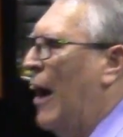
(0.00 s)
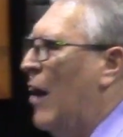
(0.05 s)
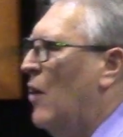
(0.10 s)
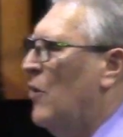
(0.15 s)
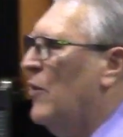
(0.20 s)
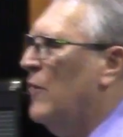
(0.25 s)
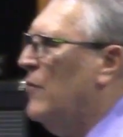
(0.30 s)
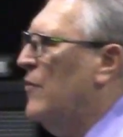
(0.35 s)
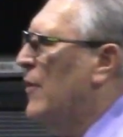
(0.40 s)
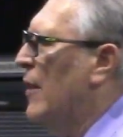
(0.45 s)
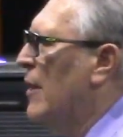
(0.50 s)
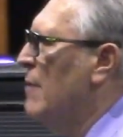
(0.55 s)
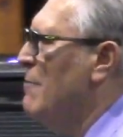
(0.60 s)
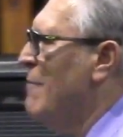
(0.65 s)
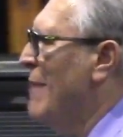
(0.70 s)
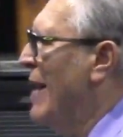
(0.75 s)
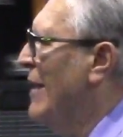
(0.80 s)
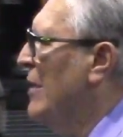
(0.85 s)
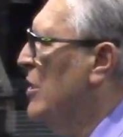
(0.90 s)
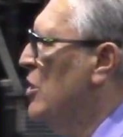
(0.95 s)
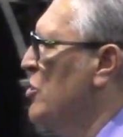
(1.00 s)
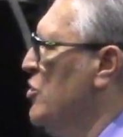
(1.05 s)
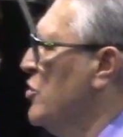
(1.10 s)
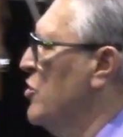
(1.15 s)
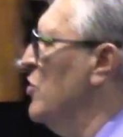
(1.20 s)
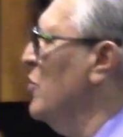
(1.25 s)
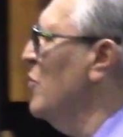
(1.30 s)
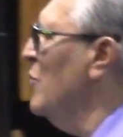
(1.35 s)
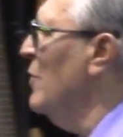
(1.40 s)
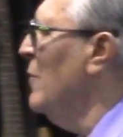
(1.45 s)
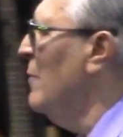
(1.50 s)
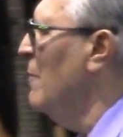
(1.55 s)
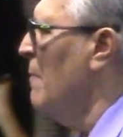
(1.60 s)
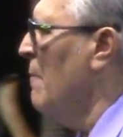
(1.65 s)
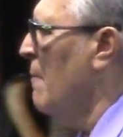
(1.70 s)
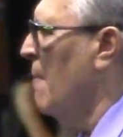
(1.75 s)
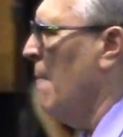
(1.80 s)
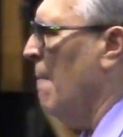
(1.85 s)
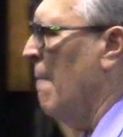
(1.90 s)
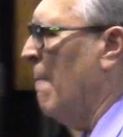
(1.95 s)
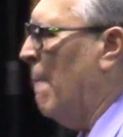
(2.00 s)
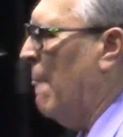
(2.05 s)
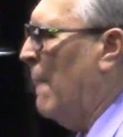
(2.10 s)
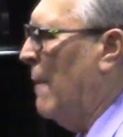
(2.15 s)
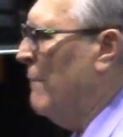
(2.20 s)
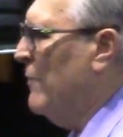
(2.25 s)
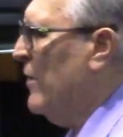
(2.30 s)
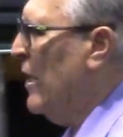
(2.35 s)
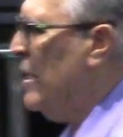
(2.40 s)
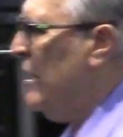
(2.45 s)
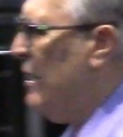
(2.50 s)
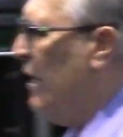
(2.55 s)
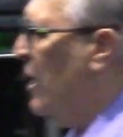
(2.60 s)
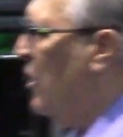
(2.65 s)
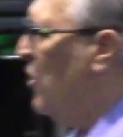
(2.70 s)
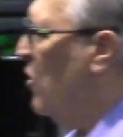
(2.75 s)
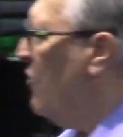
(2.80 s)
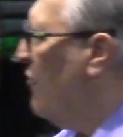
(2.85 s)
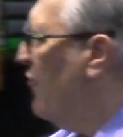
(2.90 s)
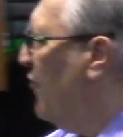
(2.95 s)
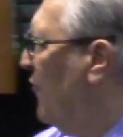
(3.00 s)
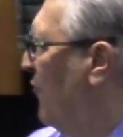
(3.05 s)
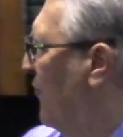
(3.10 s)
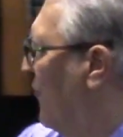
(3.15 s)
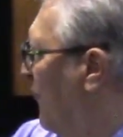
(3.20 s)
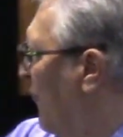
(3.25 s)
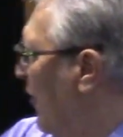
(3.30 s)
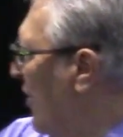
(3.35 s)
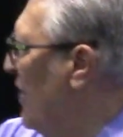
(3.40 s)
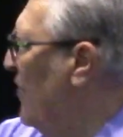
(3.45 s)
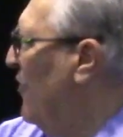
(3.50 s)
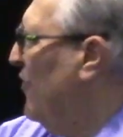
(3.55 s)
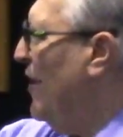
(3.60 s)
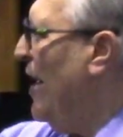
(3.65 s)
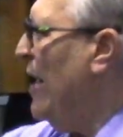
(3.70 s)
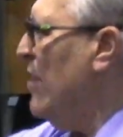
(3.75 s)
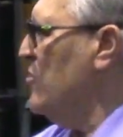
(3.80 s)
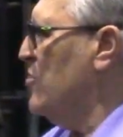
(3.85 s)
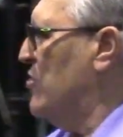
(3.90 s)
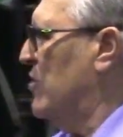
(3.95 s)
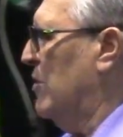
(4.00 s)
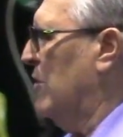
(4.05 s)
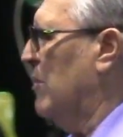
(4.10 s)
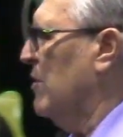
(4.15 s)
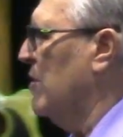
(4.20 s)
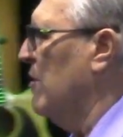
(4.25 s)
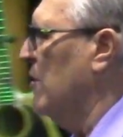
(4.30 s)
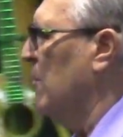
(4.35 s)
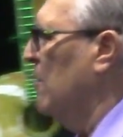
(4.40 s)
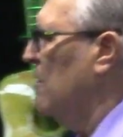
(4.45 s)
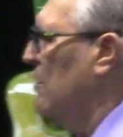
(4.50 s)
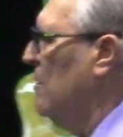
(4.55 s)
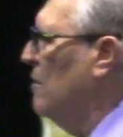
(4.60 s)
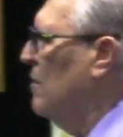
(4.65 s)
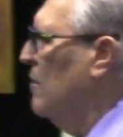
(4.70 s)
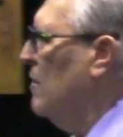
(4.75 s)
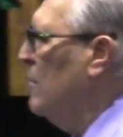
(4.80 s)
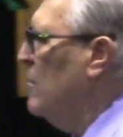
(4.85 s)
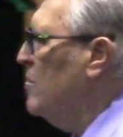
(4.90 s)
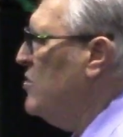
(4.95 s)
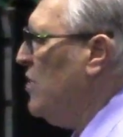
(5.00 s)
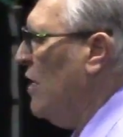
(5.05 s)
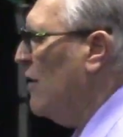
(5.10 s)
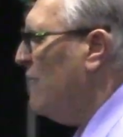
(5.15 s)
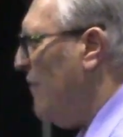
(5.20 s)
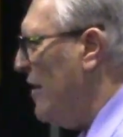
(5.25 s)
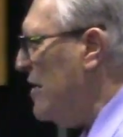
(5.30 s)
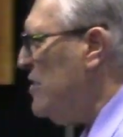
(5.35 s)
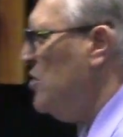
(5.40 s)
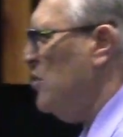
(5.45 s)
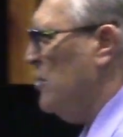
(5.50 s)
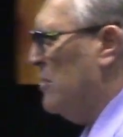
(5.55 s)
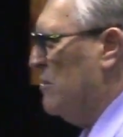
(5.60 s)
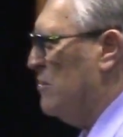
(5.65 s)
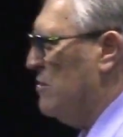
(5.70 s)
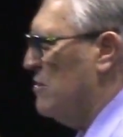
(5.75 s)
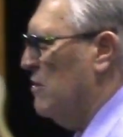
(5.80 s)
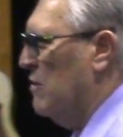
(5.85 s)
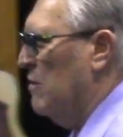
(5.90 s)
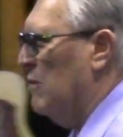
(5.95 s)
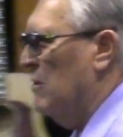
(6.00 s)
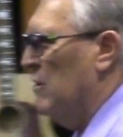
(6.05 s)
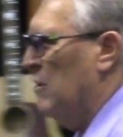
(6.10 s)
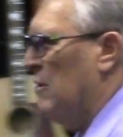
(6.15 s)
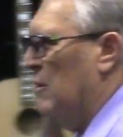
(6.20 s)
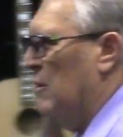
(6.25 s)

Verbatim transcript: how did they manage to take care of 3,000 salvations?